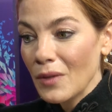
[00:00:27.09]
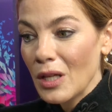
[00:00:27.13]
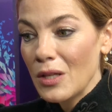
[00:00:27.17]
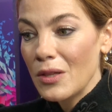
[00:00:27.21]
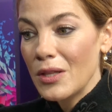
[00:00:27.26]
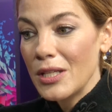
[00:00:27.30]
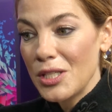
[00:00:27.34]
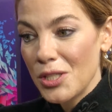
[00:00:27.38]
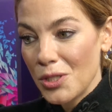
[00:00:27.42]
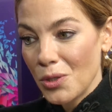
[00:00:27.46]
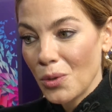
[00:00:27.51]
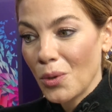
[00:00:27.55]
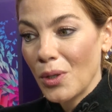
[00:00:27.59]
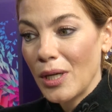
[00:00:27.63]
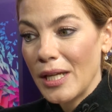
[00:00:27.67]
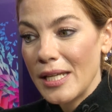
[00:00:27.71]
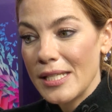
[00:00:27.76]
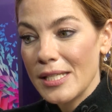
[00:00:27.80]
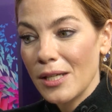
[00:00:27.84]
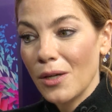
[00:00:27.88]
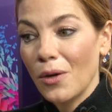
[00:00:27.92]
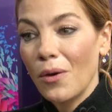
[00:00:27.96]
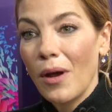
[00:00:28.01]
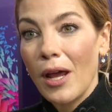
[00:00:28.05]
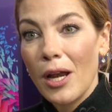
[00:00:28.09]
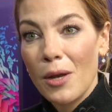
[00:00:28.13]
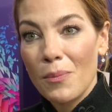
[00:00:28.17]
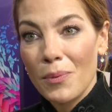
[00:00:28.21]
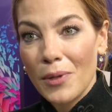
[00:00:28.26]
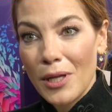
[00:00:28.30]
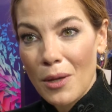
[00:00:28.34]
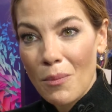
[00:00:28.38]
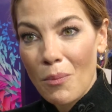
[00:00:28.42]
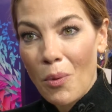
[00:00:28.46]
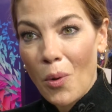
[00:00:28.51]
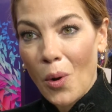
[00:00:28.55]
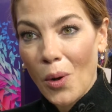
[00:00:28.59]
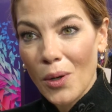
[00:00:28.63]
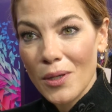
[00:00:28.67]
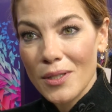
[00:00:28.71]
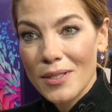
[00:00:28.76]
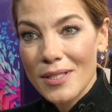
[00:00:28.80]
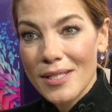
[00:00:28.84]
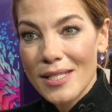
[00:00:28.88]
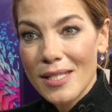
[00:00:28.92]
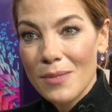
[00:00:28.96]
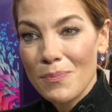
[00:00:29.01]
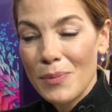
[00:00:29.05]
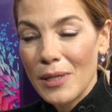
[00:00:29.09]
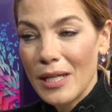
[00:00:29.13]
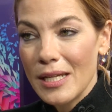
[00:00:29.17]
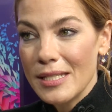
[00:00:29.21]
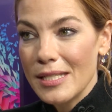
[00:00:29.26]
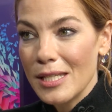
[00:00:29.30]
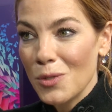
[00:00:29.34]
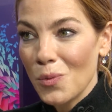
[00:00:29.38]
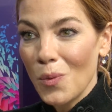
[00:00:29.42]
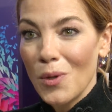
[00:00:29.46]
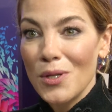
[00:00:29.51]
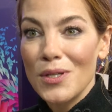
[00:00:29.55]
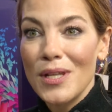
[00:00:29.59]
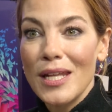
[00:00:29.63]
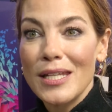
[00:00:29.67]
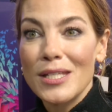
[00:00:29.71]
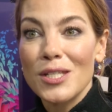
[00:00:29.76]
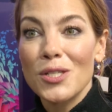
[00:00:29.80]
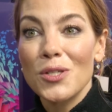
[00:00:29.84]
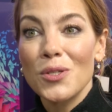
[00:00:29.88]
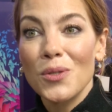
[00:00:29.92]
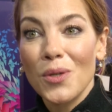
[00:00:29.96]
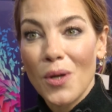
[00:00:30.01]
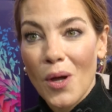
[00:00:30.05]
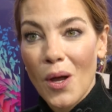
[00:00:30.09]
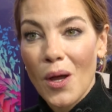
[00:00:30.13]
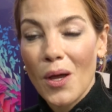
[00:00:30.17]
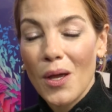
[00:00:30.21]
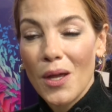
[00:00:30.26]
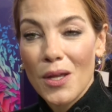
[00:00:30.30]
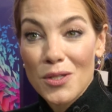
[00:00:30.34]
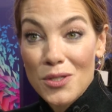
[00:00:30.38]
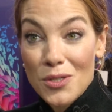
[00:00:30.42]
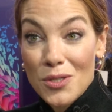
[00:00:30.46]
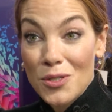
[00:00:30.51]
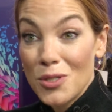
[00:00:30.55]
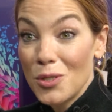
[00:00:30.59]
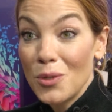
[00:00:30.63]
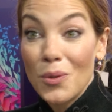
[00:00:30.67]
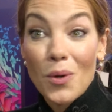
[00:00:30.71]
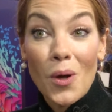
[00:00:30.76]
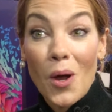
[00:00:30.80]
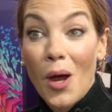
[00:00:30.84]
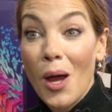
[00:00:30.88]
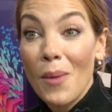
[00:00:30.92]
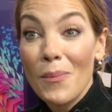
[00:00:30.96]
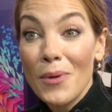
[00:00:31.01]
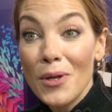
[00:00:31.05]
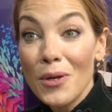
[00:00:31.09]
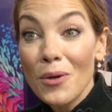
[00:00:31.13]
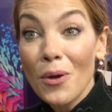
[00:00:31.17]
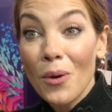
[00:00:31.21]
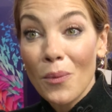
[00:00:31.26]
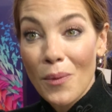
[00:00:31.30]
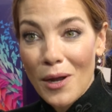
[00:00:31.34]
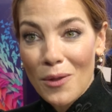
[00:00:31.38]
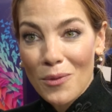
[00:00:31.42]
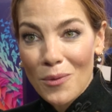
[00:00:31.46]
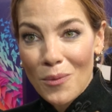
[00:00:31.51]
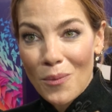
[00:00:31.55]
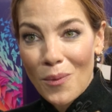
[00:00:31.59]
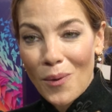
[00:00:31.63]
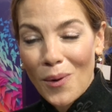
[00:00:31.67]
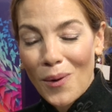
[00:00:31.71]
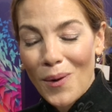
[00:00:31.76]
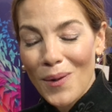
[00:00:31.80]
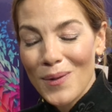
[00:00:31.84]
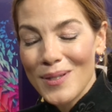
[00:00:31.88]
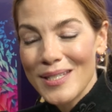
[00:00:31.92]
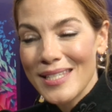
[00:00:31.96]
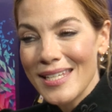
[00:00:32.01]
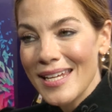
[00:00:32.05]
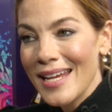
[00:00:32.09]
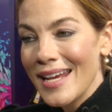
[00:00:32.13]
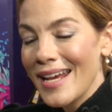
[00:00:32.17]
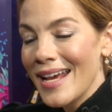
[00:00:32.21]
This story is incredibly important because it's one that's too common around the world.